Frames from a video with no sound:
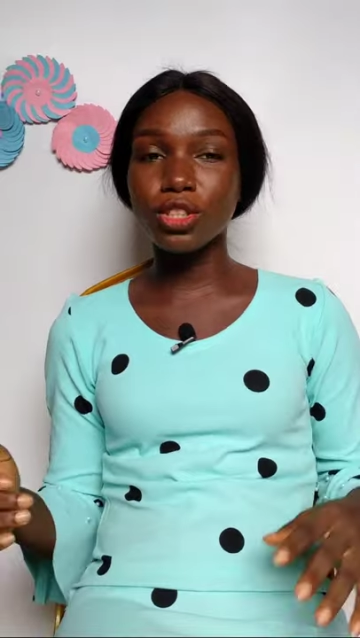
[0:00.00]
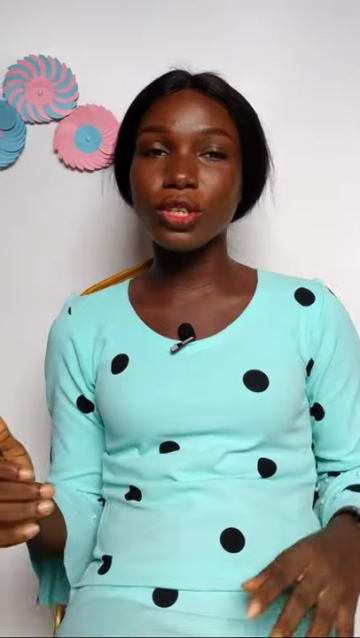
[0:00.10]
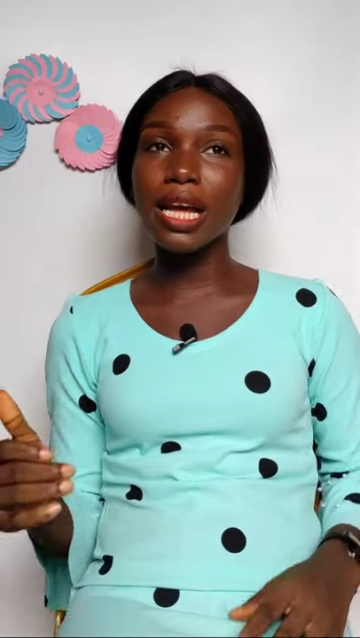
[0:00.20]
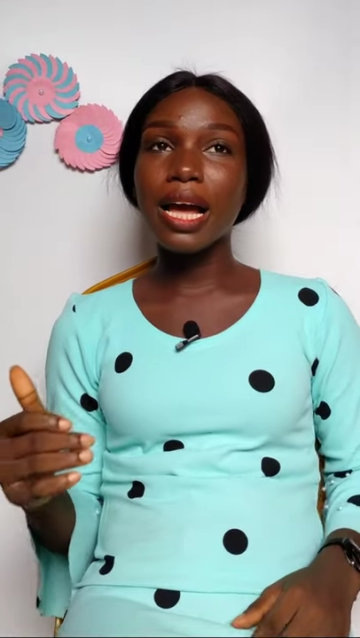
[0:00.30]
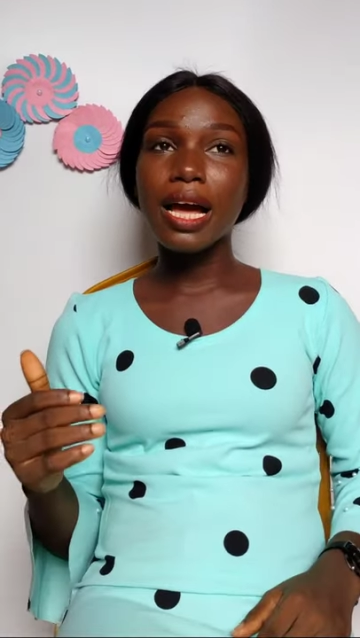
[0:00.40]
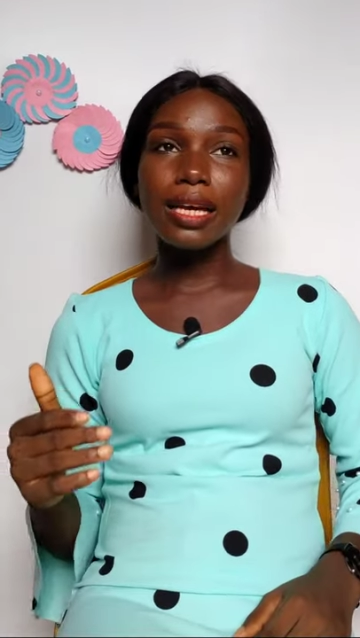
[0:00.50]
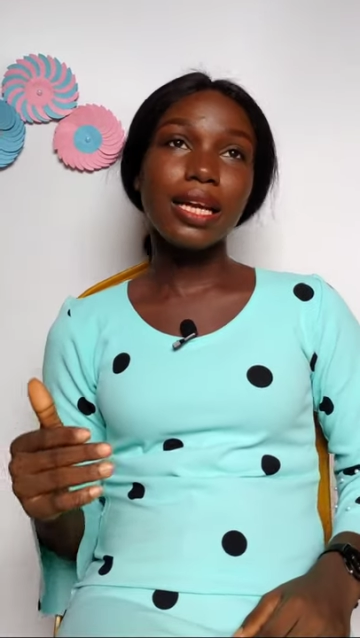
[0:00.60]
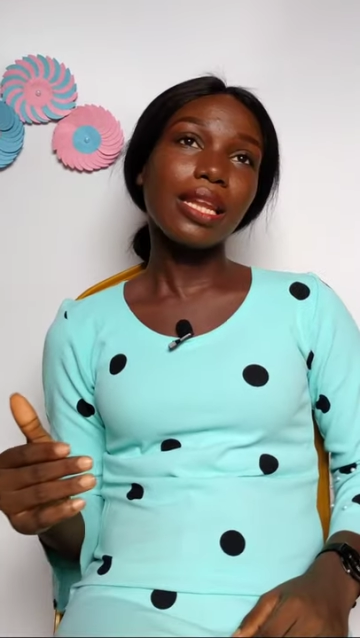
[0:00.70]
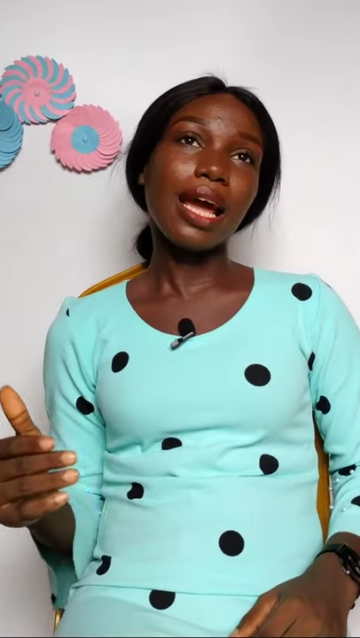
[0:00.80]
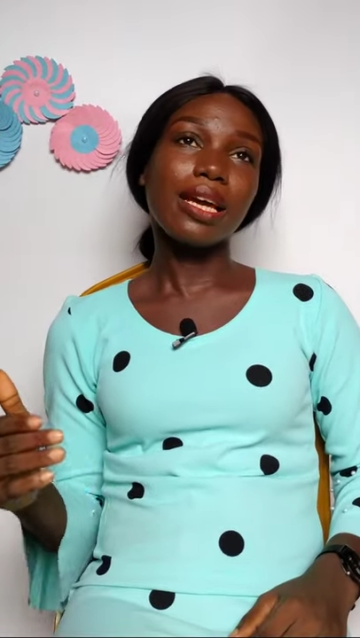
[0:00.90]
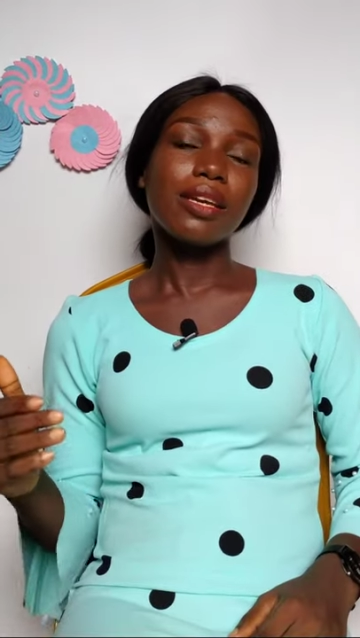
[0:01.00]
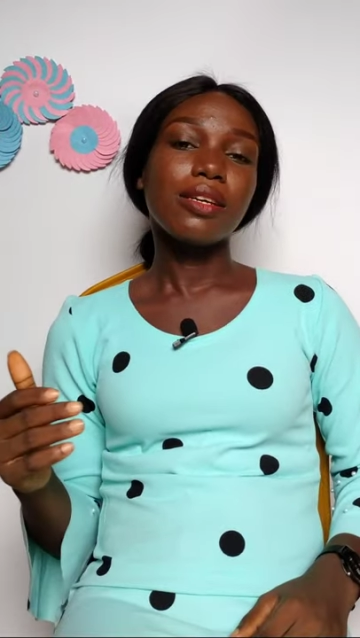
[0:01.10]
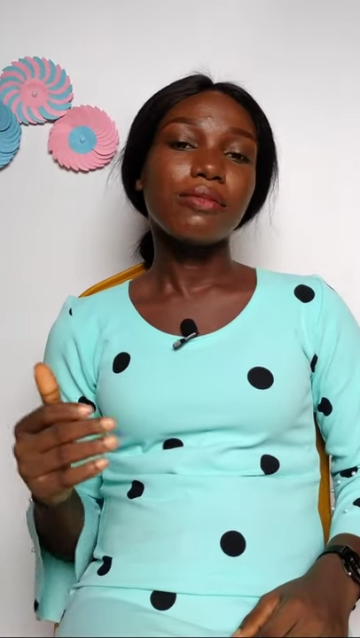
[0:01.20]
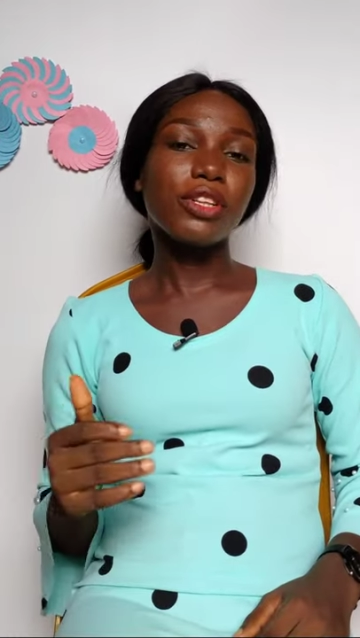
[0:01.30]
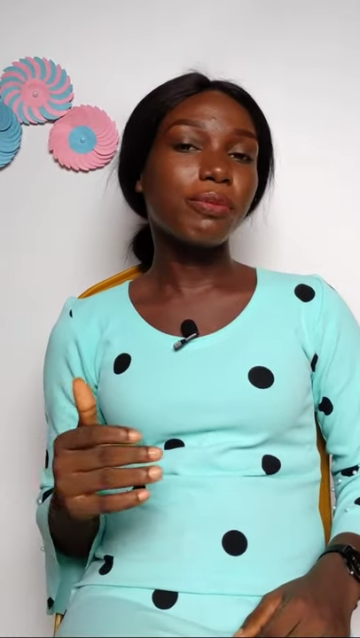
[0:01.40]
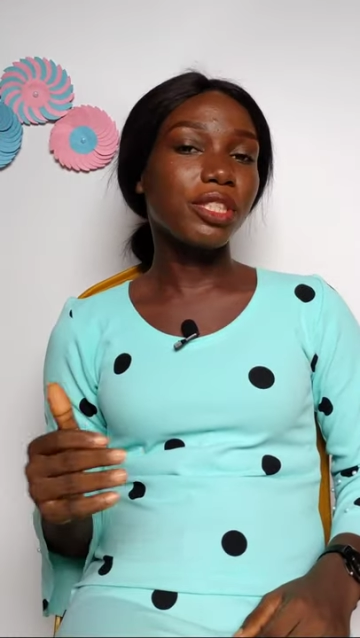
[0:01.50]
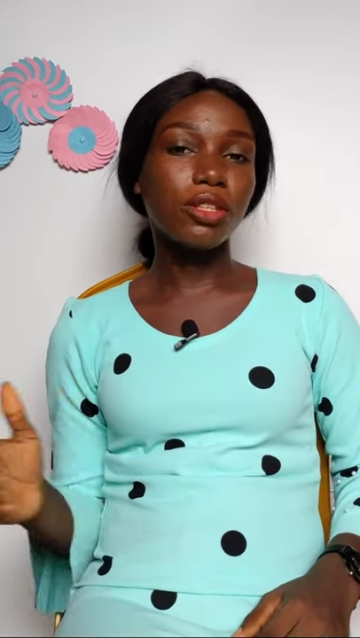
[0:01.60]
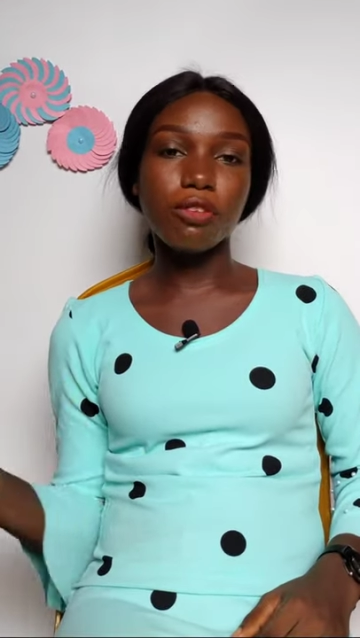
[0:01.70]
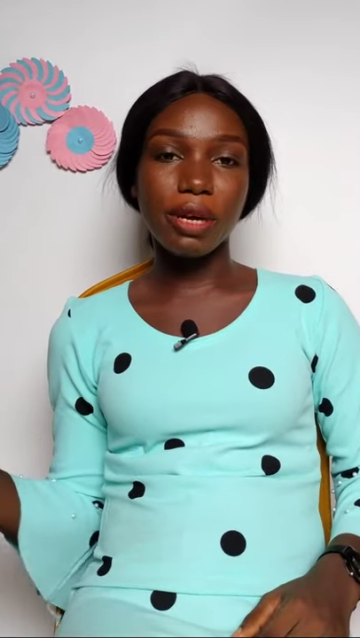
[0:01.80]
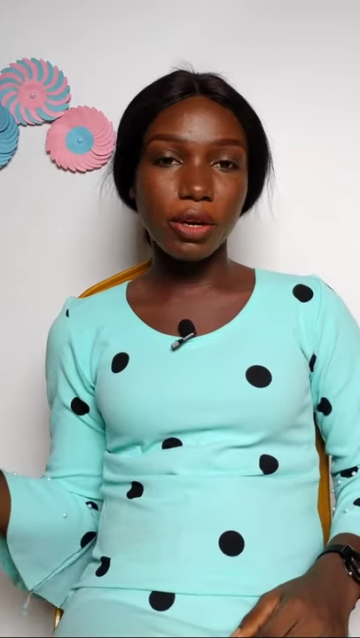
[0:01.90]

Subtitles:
Sure, I get like 40% of